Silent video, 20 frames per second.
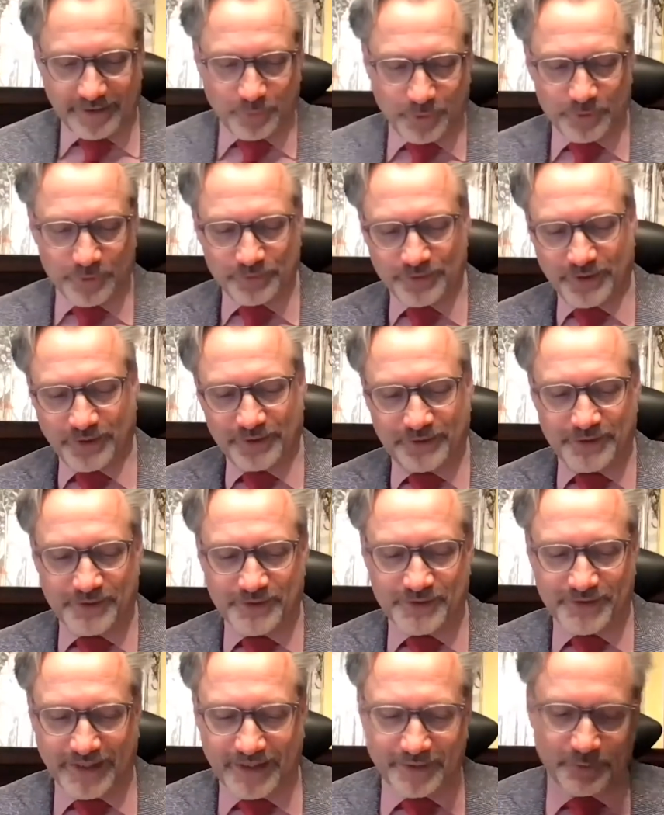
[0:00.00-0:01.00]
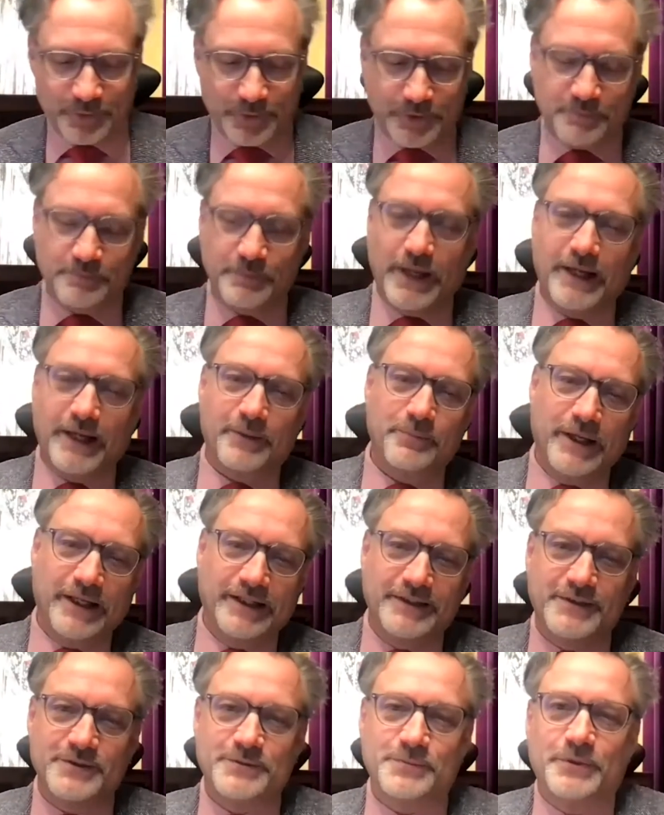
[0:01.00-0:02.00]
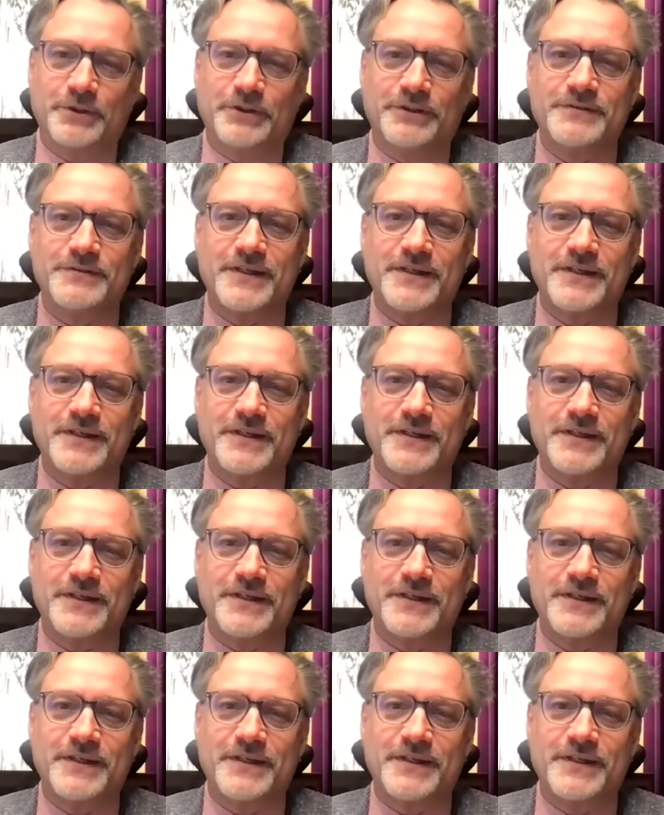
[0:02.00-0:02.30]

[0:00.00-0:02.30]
won't understand what Pac-Man is, but